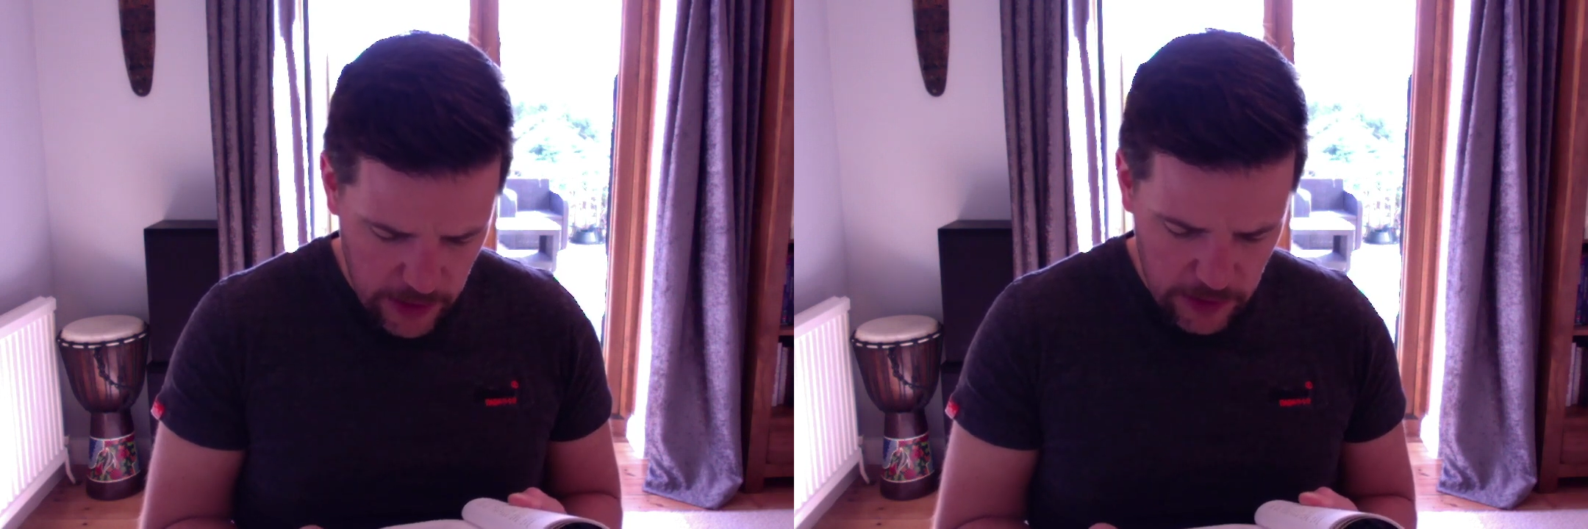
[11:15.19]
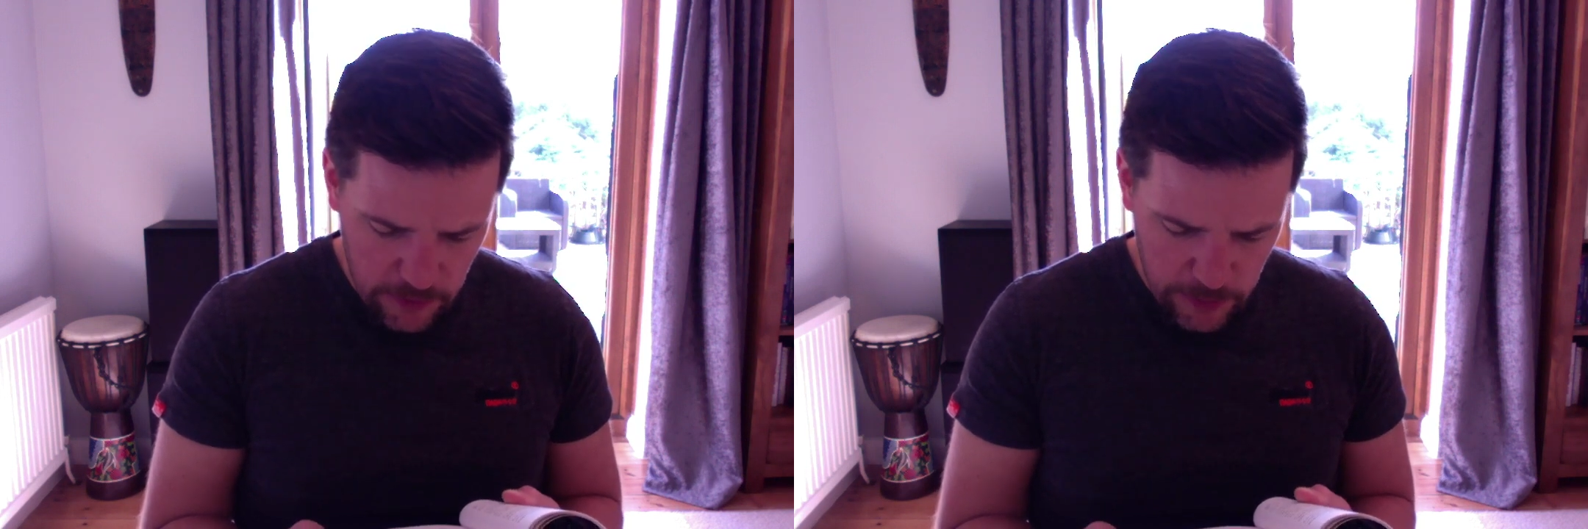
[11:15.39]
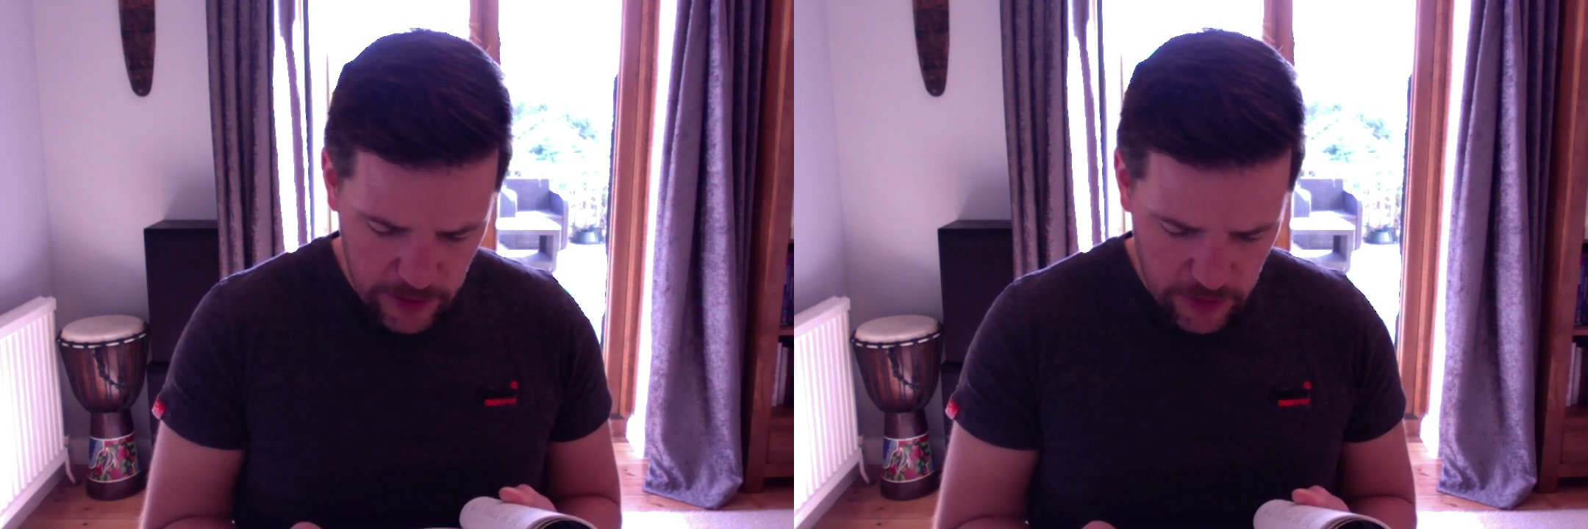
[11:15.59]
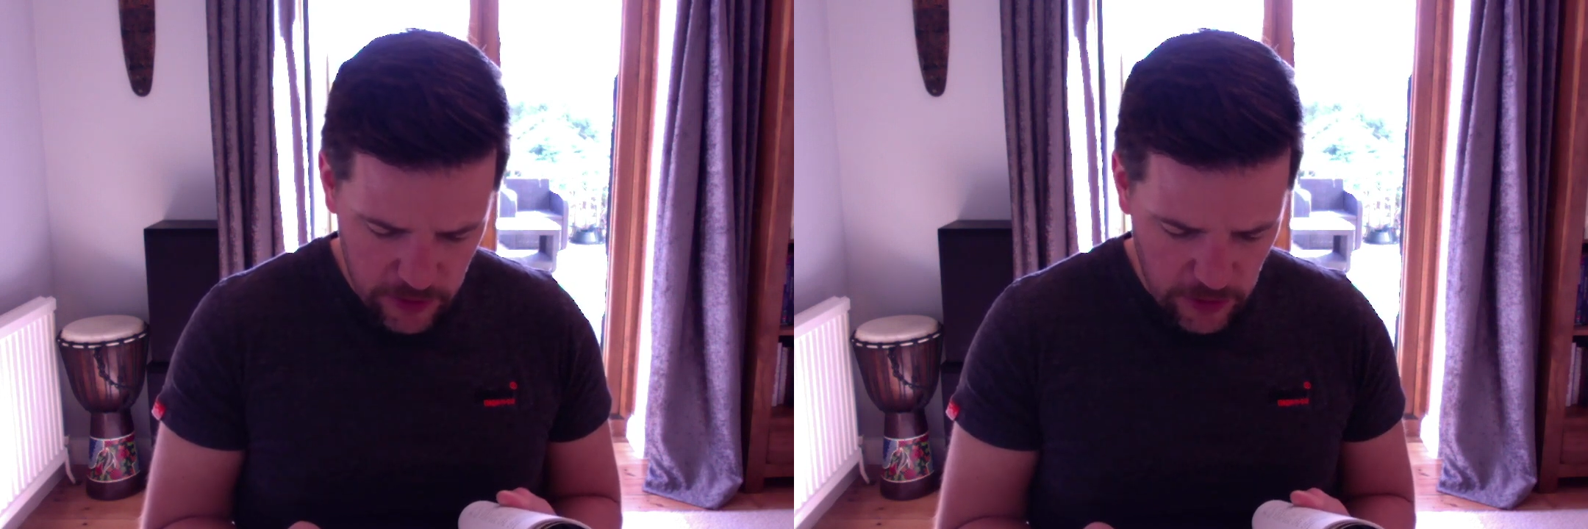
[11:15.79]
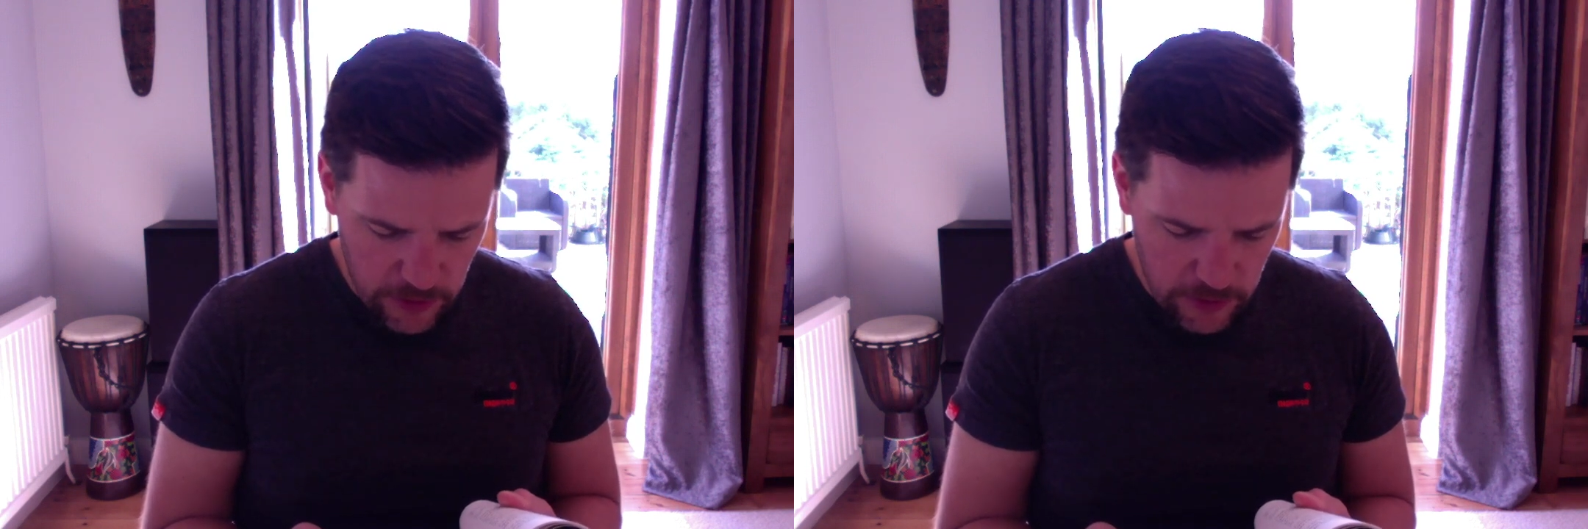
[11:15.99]
gives me a
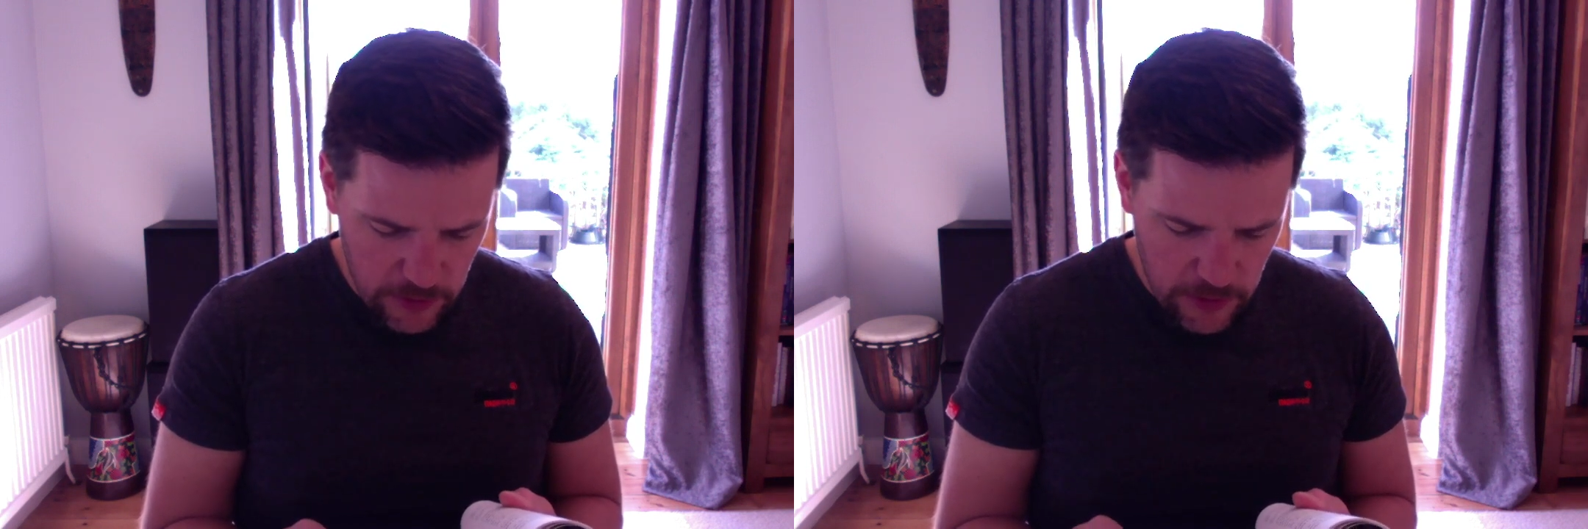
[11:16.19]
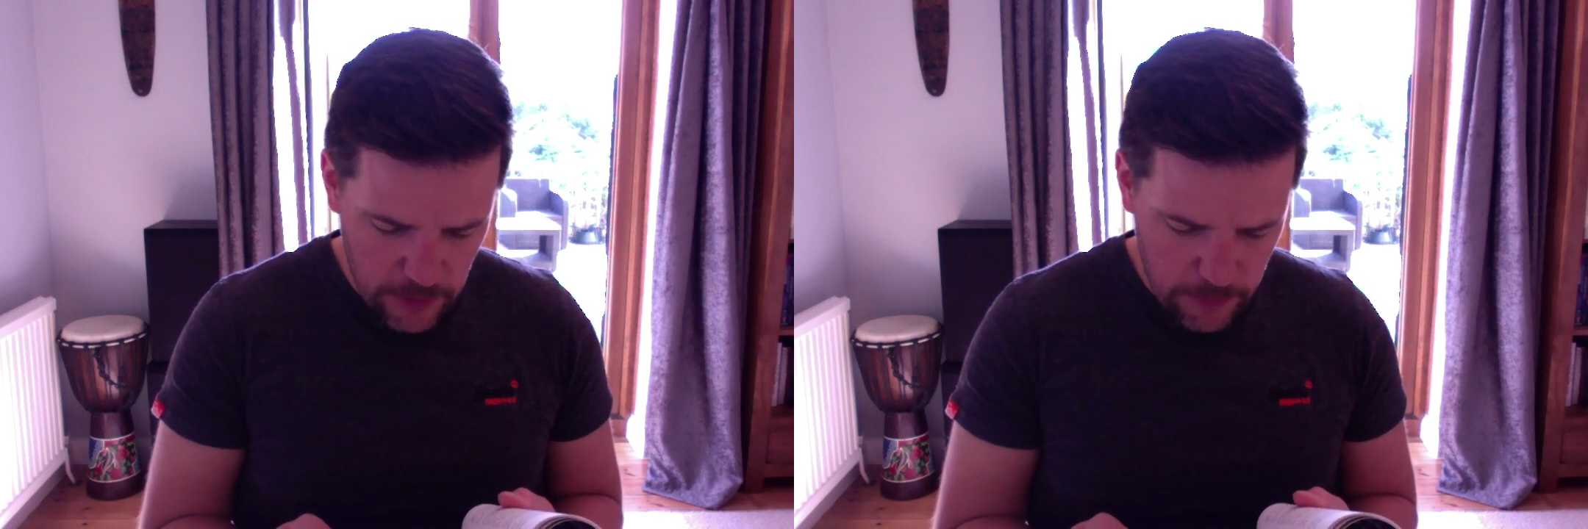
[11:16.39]
sudden,